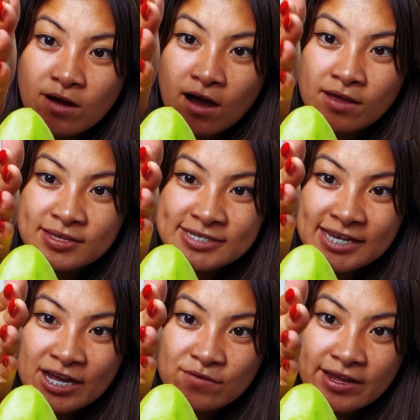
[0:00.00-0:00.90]
on the
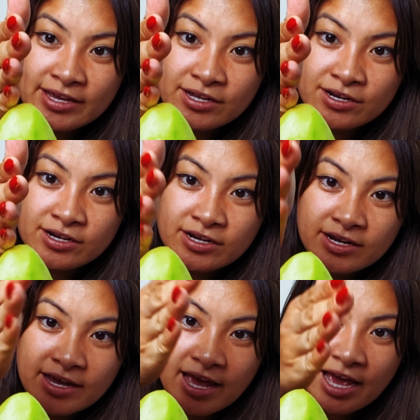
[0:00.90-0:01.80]
side right here
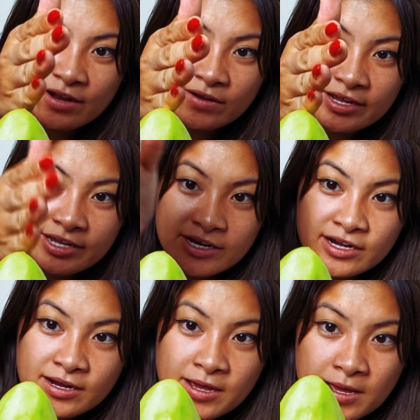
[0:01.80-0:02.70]
and right
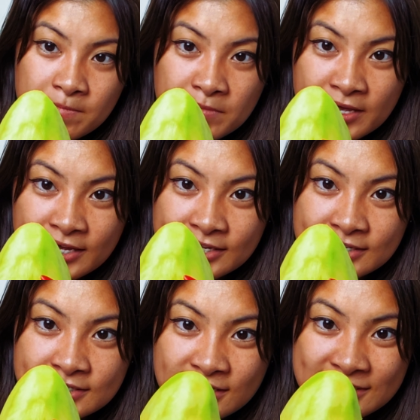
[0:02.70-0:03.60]
here,
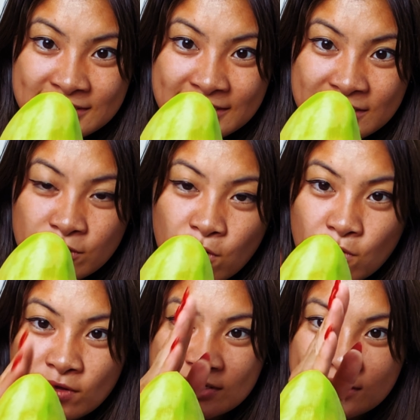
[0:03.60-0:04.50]
because the seed
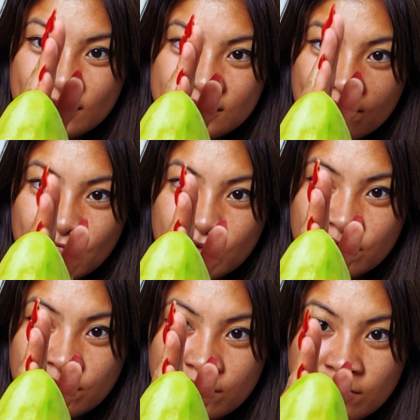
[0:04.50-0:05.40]
always looks
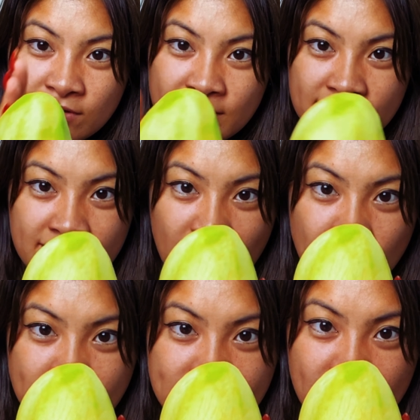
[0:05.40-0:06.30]
vertical, not
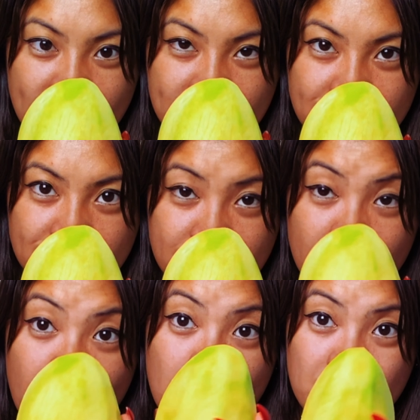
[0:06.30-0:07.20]
horizontal,
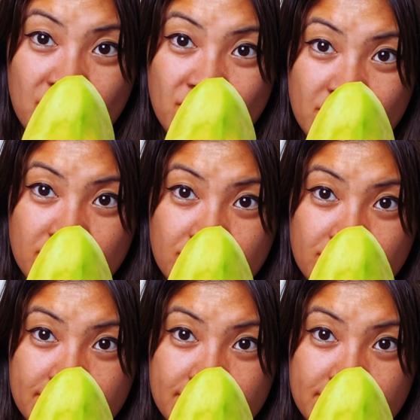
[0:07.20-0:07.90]
but vertical.